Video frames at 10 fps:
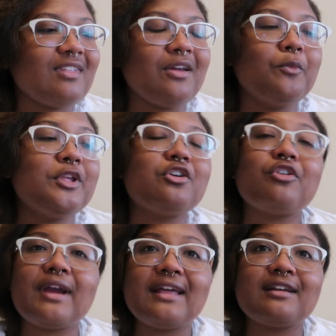When you
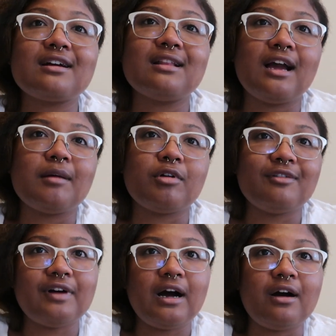create the client
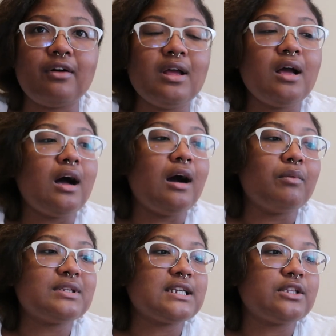profile,
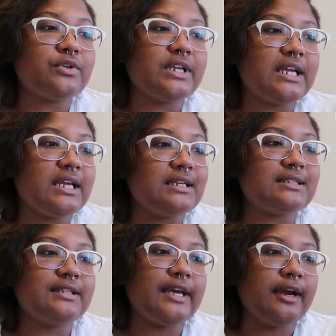what's included
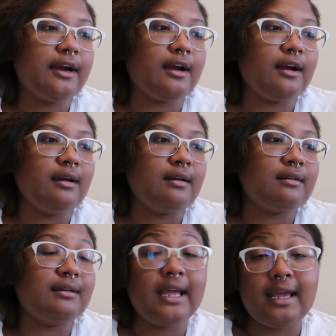is their
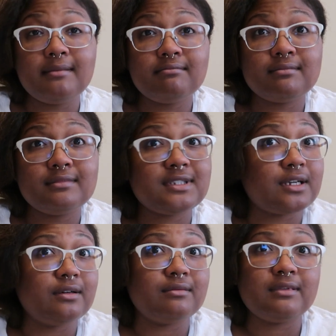name,
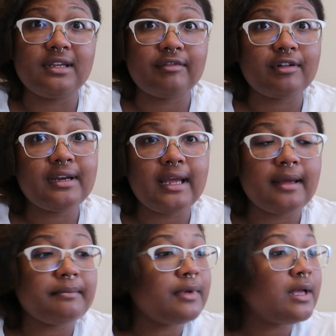so give her a
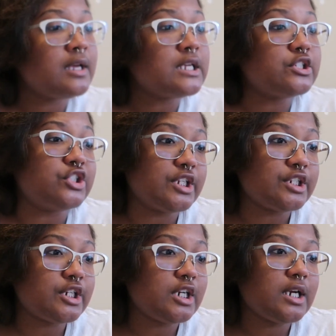name,
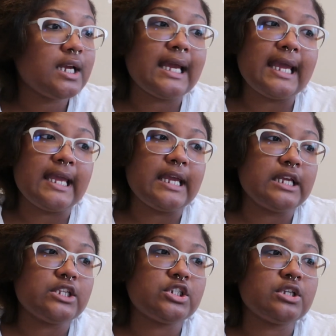gender,
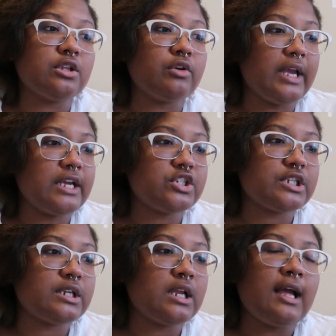age,
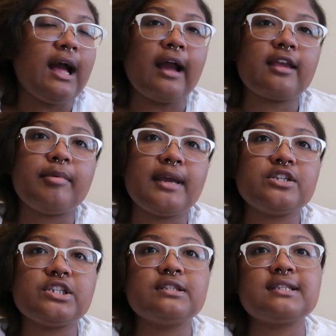location,
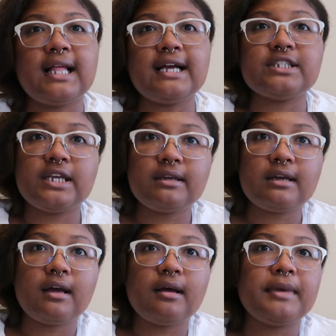occupation /
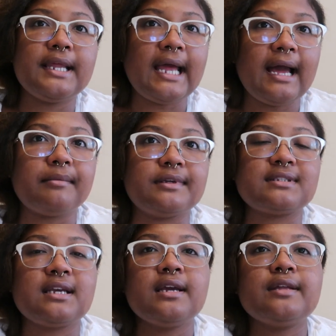income, and habits.